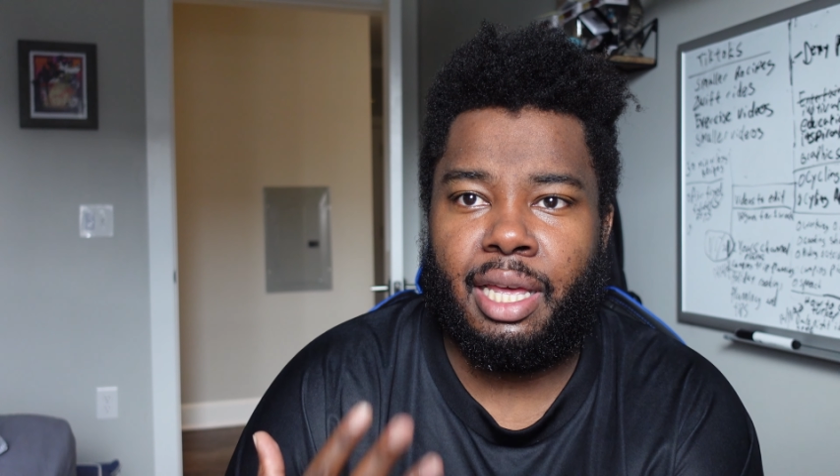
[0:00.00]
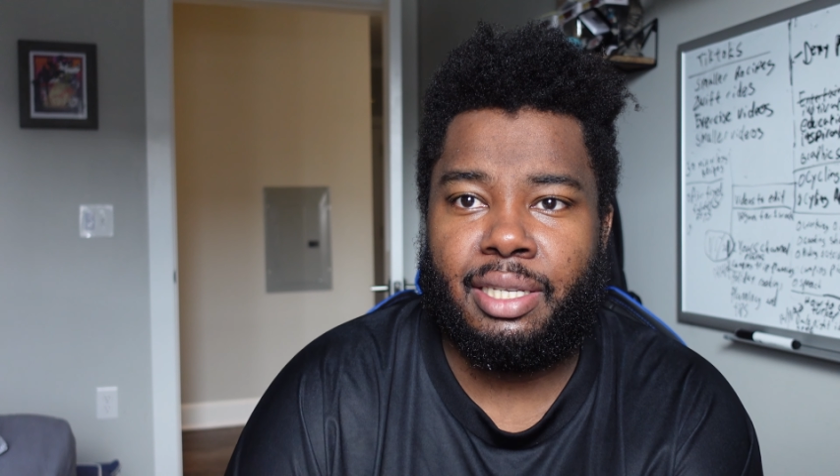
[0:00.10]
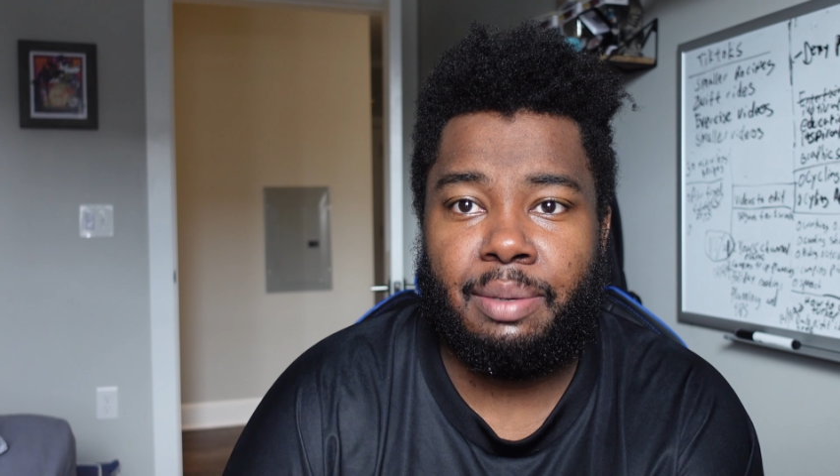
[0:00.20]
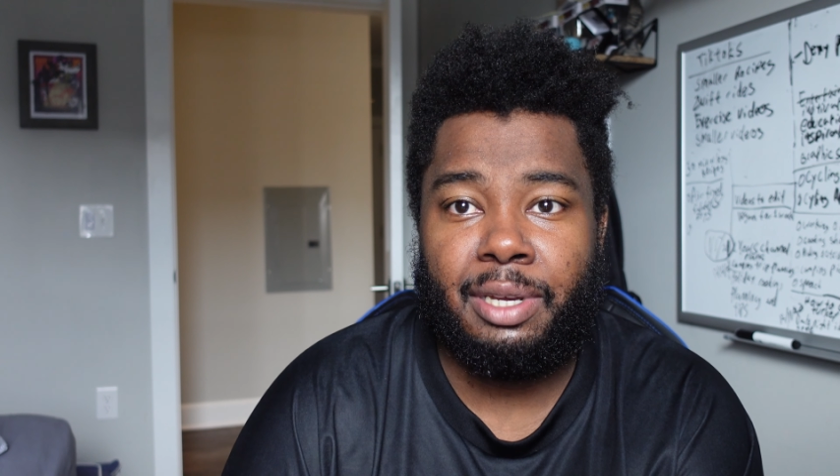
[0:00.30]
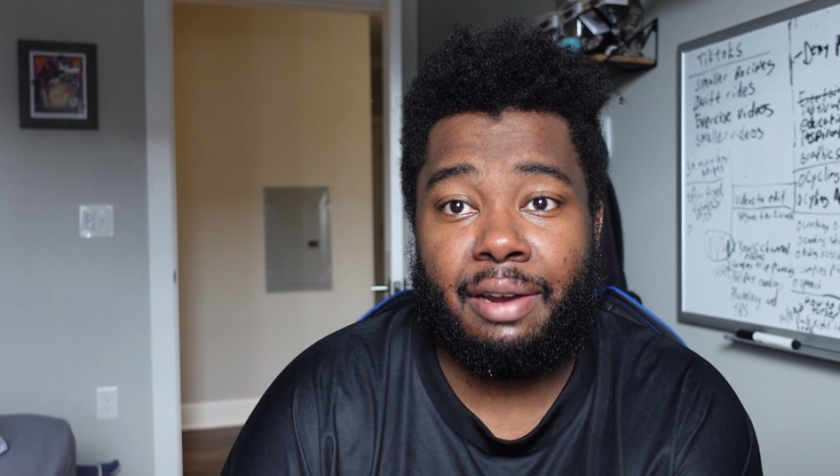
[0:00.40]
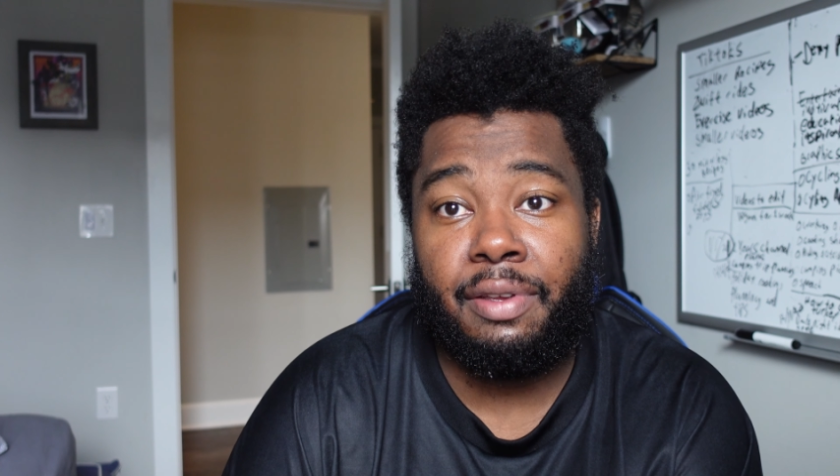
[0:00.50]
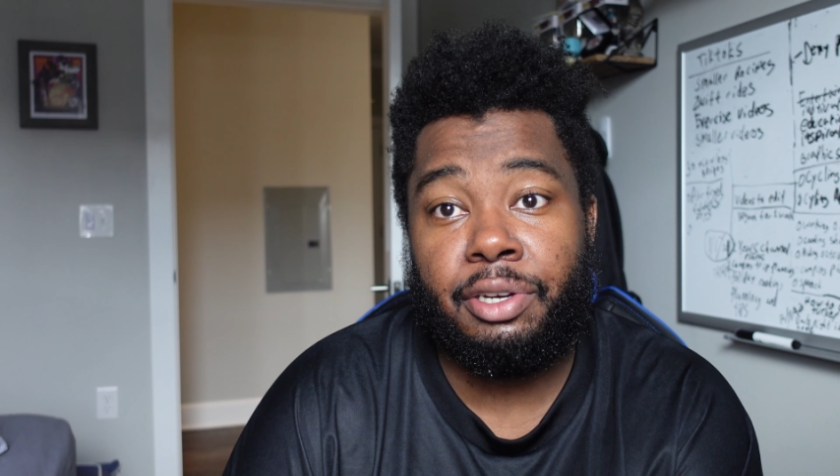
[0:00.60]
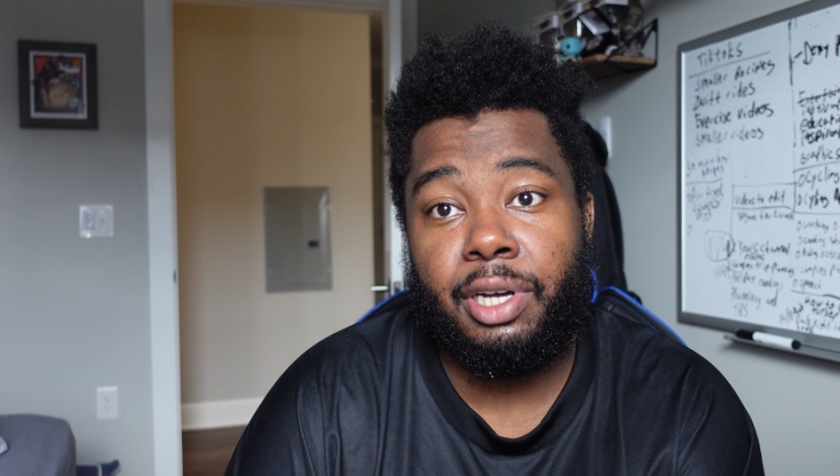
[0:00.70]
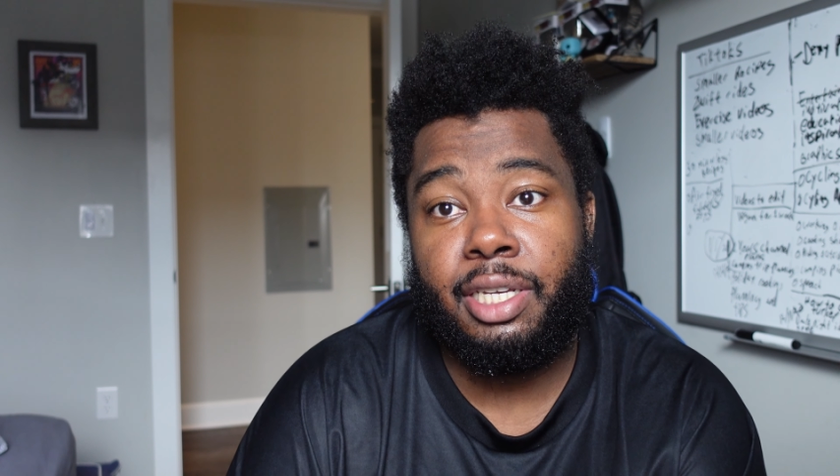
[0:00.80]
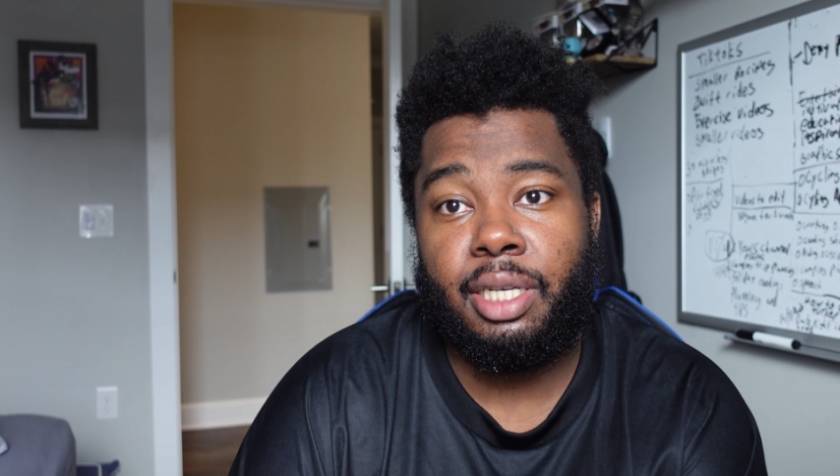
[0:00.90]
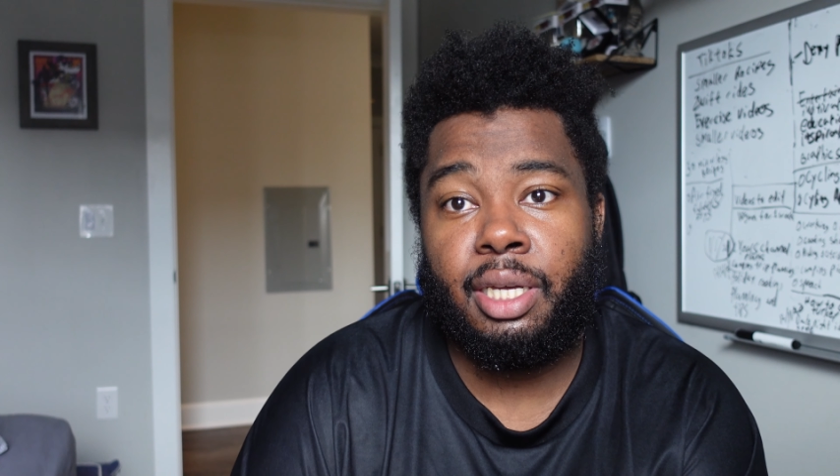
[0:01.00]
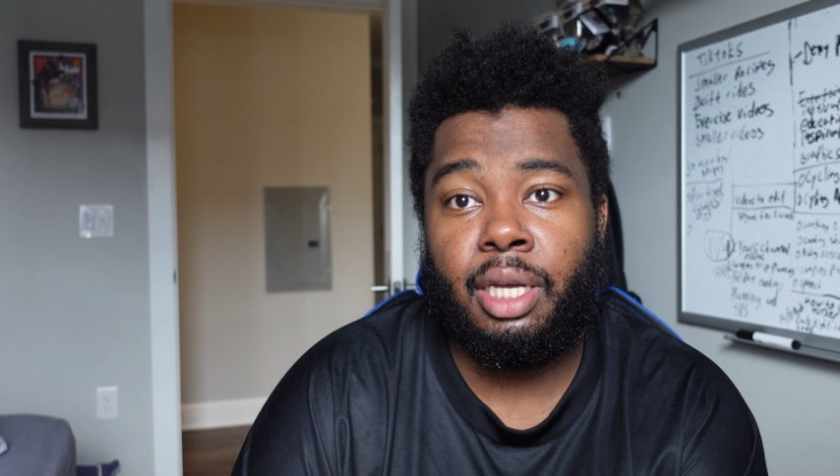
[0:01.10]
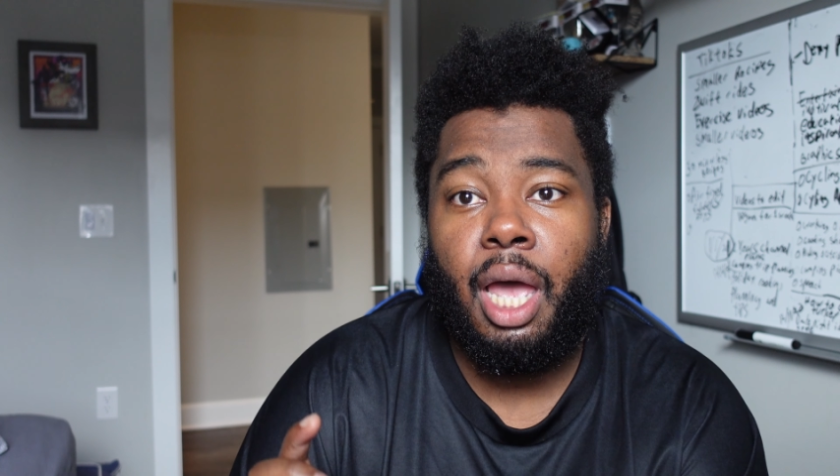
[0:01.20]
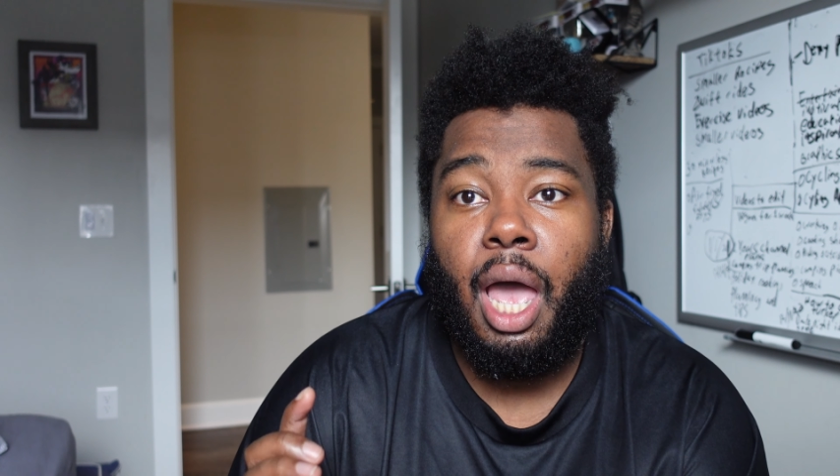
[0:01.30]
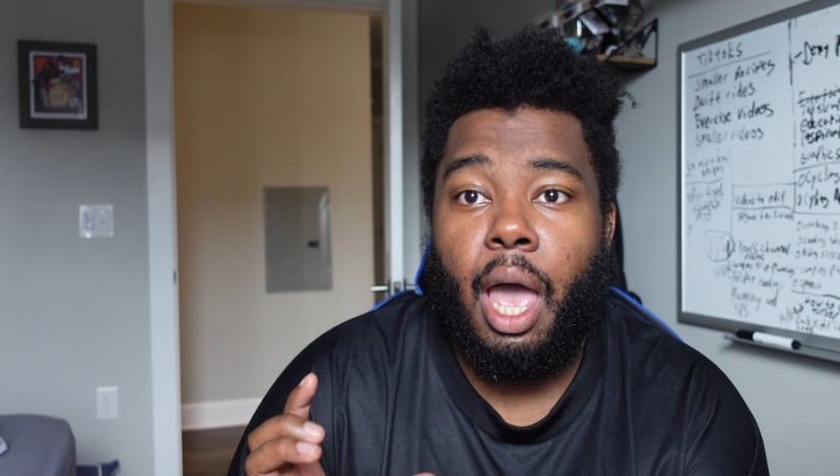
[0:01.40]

that seem kind of interesting.